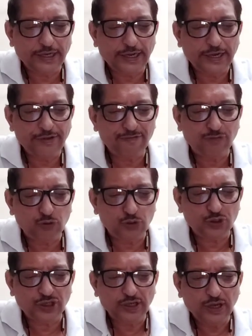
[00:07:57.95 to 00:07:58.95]
in wood
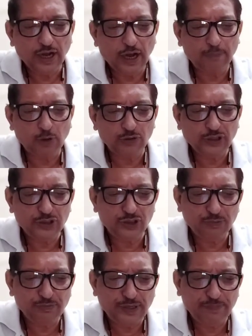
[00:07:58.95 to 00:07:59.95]
upon the chimney